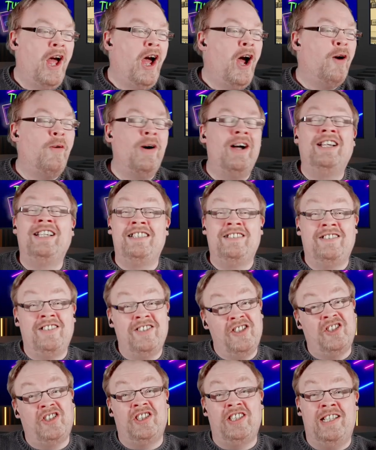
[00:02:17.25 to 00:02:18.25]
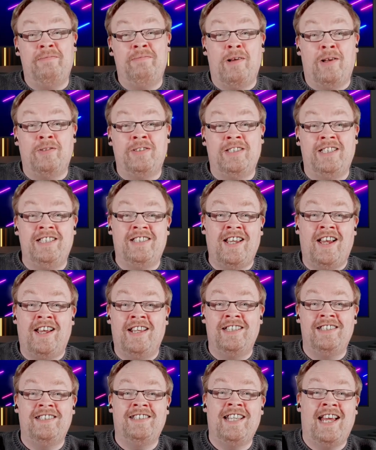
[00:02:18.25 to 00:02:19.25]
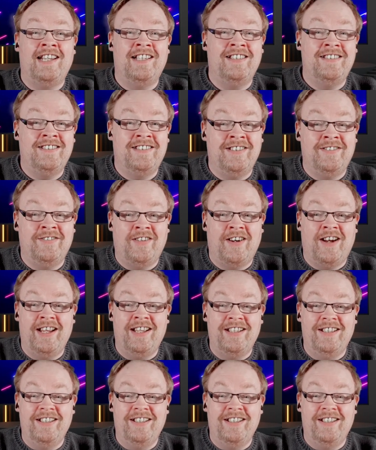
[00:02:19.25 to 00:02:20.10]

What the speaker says: Well, isn't she multi-talented, right?